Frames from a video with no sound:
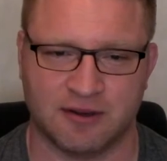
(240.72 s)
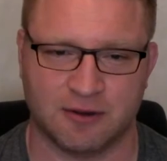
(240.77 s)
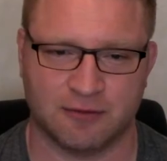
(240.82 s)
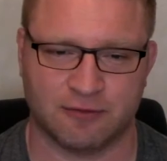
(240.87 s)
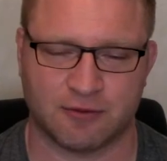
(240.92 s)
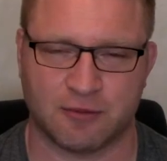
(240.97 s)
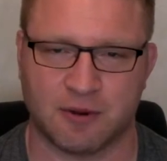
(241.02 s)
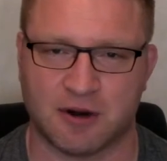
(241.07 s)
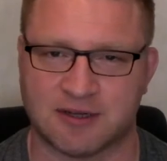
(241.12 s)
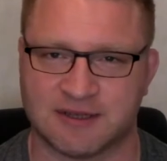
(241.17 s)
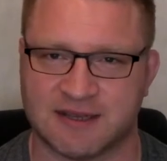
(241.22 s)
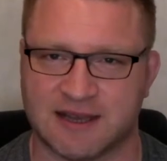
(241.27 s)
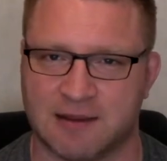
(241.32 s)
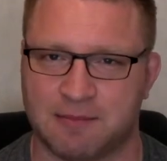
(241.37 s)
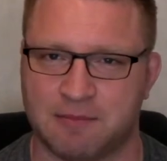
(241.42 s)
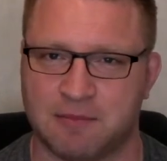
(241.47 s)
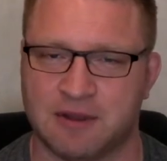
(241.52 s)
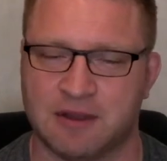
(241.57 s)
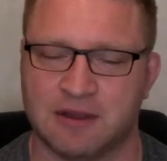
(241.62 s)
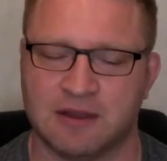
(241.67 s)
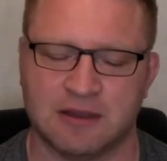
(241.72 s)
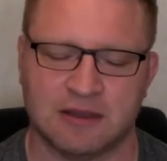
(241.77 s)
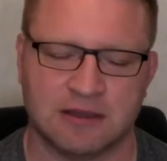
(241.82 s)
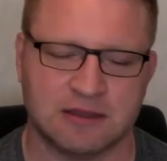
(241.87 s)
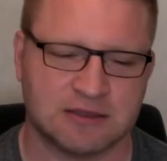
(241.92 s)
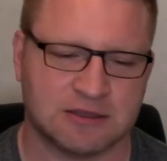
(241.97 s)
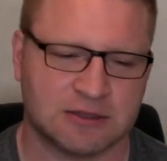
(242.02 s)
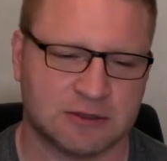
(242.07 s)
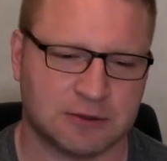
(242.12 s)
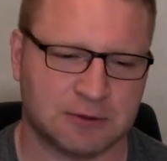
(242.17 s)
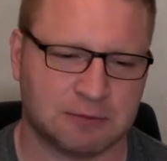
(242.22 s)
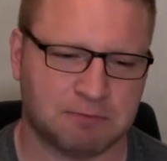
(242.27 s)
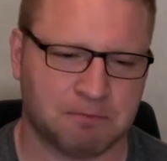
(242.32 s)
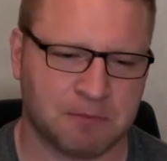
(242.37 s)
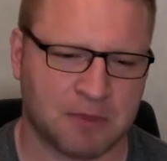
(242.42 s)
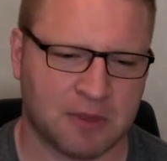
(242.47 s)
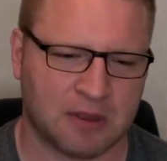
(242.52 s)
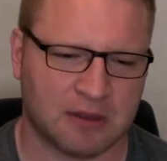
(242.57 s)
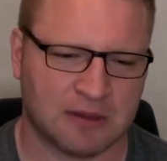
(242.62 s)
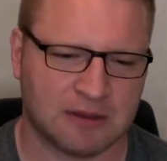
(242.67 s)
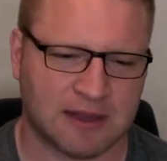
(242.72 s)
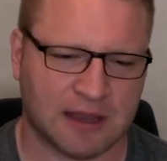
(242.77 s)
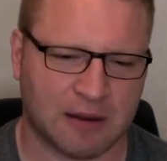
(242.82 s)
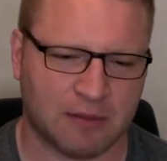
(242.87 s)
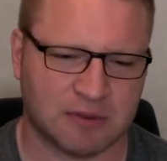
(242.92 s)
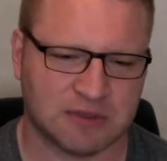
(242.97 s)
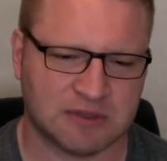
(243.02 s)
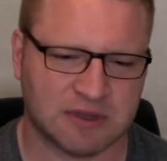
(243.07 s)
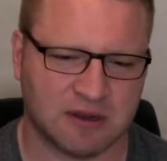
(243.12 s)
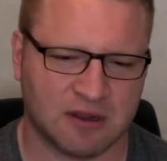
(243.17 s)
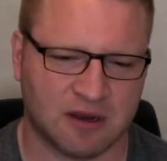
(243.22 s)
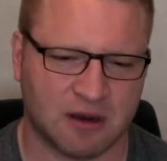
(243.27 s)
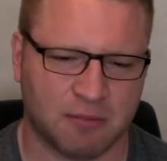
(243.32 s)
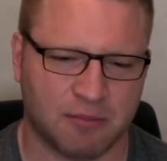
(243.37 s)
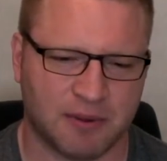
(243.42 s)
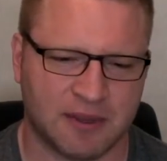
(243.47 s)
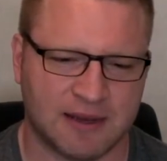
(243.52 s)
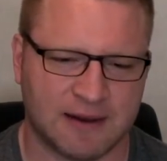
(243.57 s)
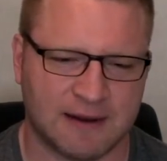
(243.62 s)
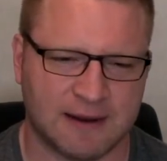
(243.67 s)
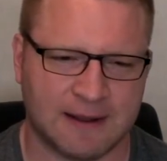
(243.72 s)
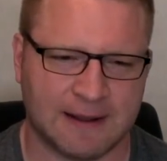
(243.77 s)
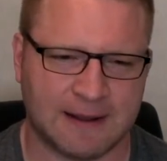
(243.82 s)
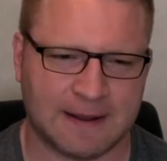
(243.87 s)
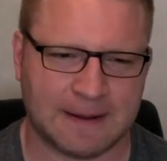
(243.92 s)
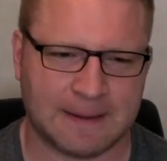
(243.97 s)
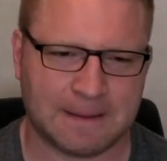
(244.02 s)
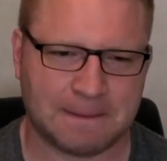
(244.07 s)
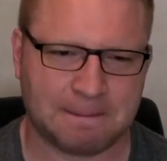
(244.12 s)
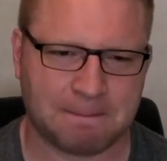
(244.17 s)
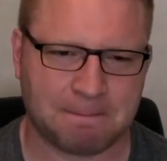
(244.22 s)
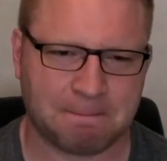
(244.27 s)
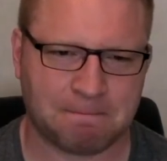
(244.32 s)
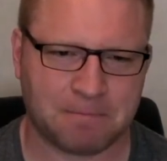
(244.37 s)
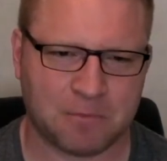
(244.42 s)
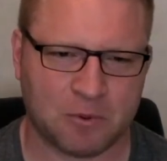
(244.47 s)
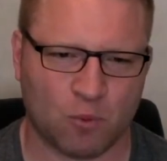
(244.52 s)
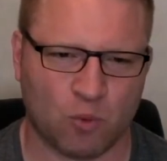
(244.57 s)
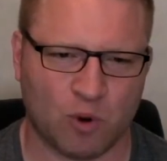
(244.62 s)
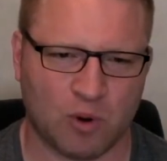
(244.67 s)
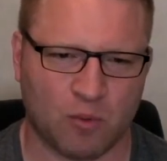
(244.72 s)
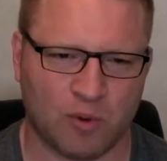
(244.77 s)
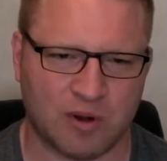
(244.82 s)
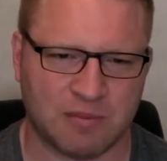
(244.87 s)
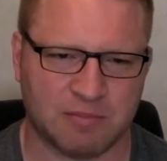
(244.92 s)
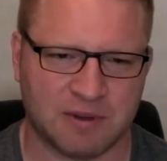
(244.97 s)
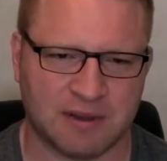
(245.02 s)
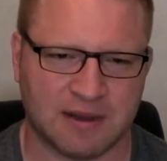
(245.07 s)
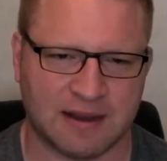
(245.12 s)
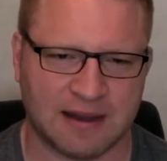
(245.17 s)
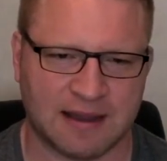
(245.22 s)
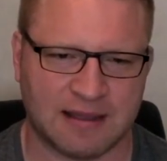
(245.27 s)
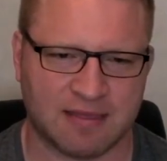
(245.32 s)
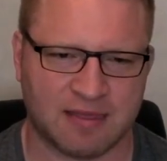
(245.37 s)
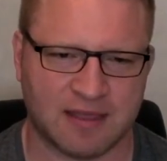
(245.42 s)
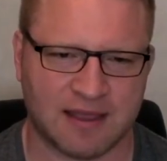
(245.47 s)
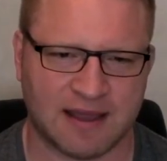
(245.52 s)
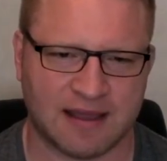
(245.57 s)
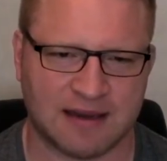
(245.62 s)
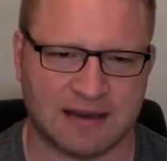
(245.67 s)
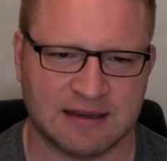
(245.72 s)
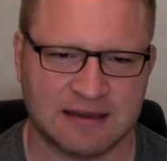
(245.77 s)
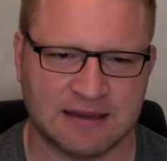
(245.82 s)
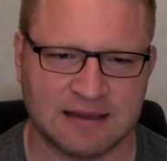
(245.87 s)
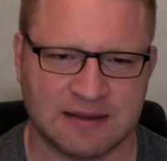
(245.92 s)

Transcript: from our time. So that was a little bit what went behind that.